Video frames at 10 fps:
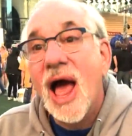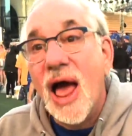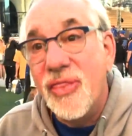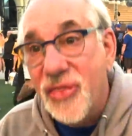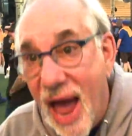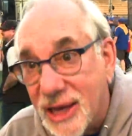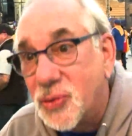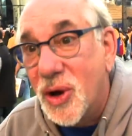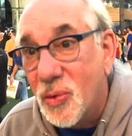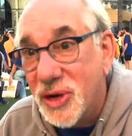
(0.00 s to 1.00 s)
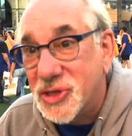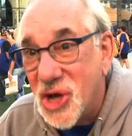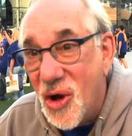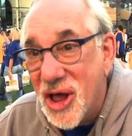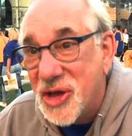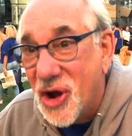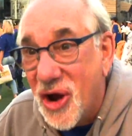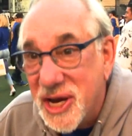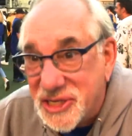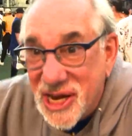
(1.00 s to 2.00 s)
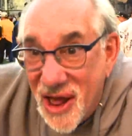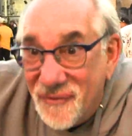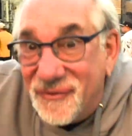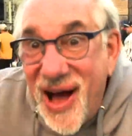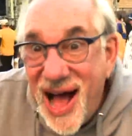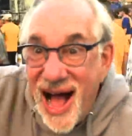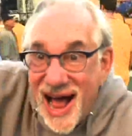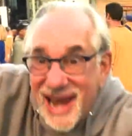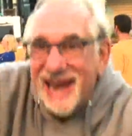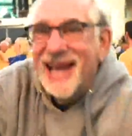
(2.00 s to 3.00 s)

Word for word: And that's what was so encouraging and fun.